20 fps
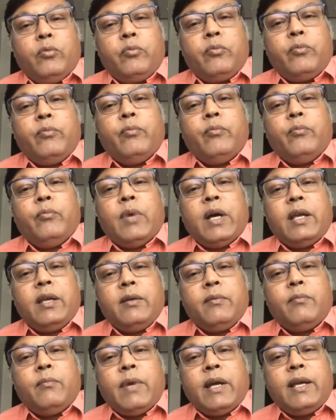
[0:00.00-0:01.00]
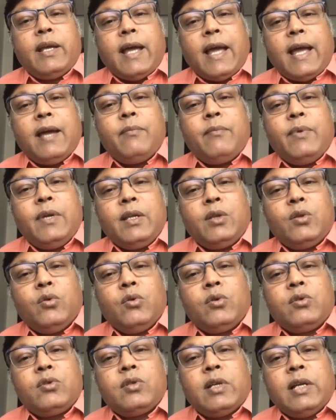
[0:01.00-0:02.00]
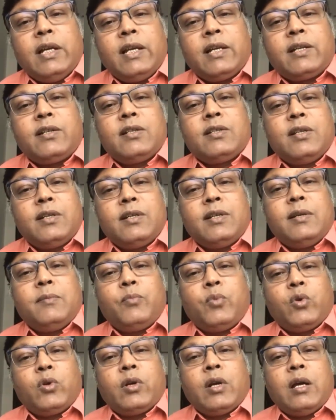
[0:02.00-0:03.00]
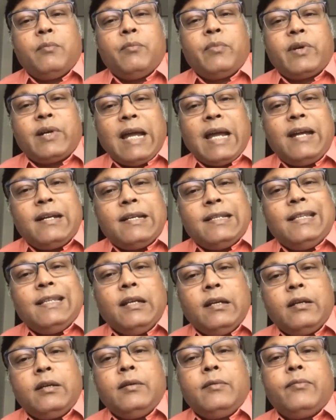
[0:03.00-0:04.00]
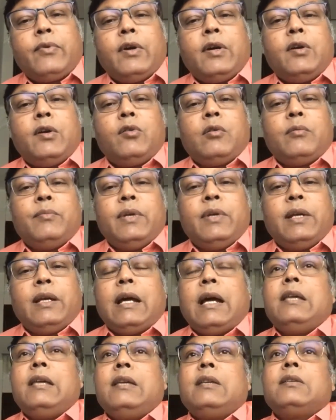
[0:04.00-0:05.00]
by having those electricity program right there in front of their eyes,